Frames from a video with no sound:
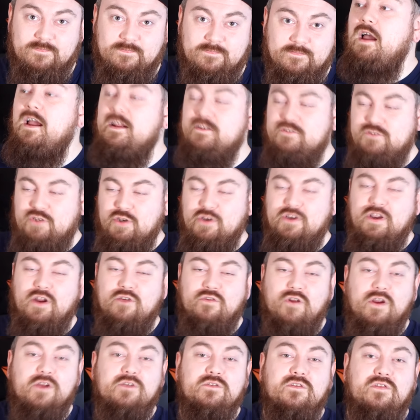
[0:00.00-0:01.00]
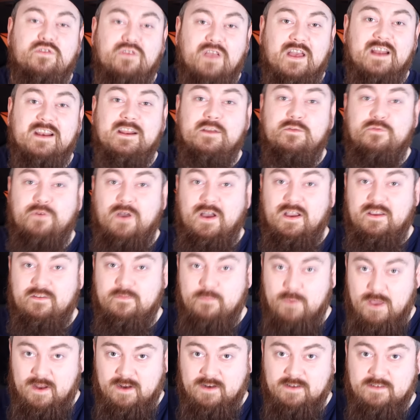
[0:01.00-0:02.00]
It took around 35
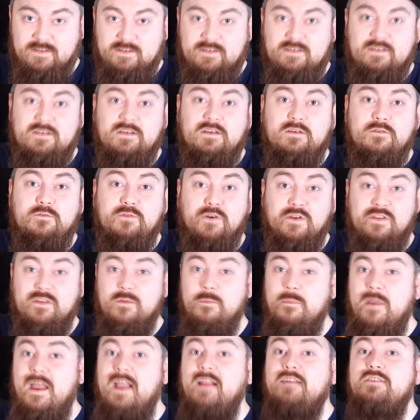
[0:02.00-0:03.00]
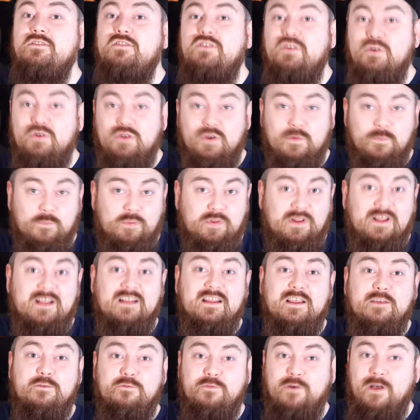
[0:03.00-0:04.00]
minutes for the men to
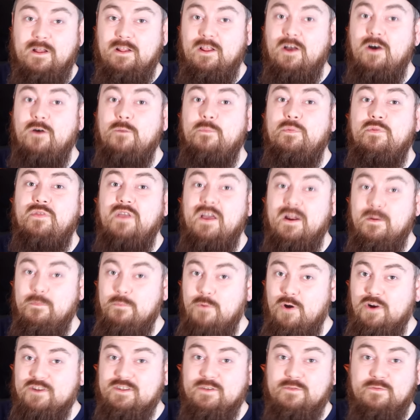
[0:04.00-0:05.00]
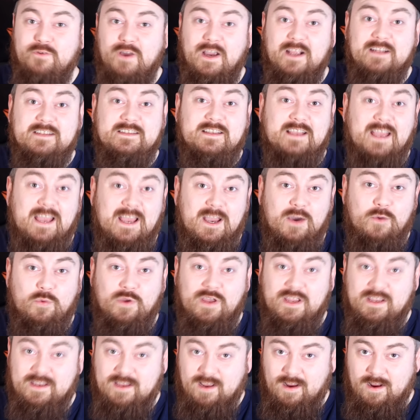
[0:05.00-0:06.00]
completely fill up their modified
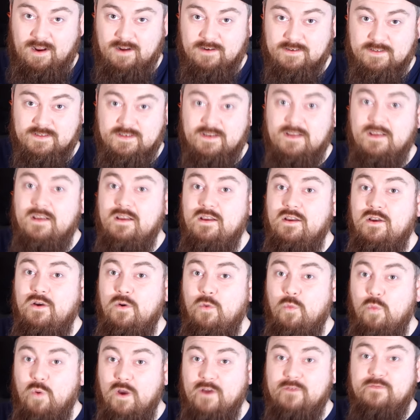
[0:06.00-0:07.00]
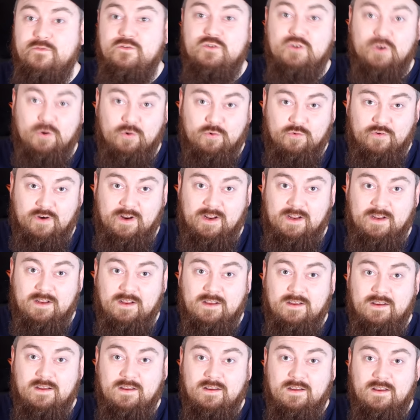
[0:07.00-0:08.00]
getaway cars with jewellery,
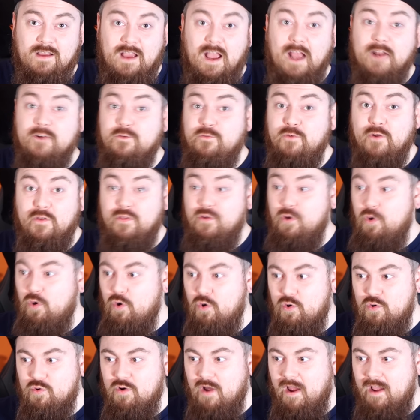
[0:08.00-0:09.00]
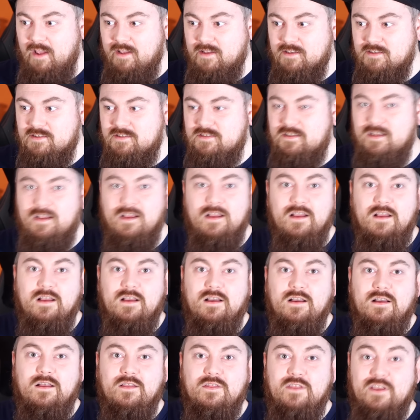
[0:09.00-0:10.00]
and for the whole heist,
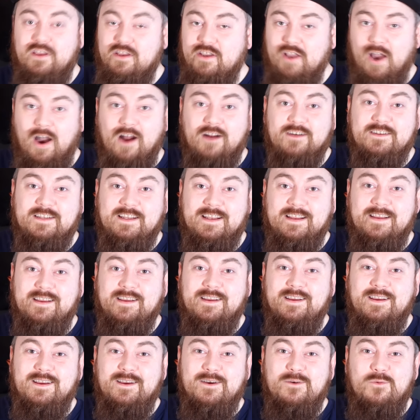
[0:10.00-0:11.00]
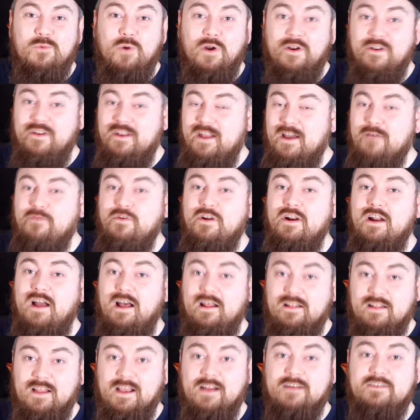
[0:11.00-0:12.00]
the Gardaí were never
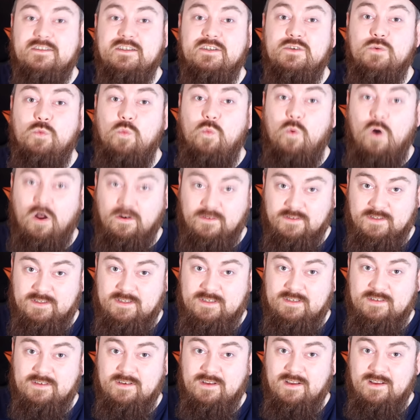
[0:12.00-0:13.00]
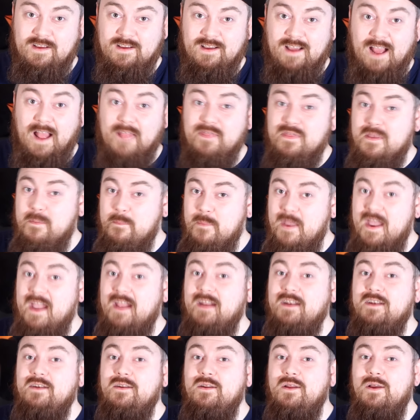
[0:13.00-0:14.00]
alerted once, and the
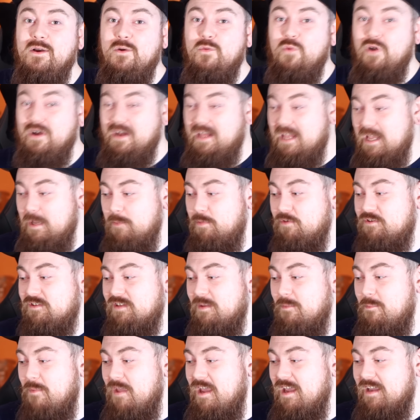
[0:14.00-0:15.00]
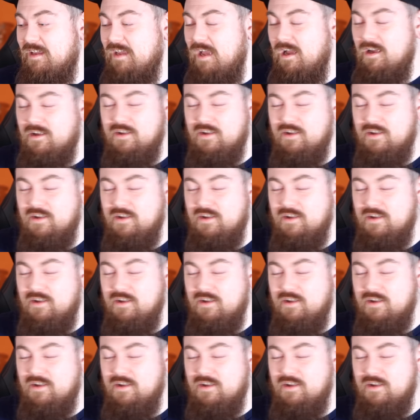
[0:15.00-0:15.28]
men were able to make a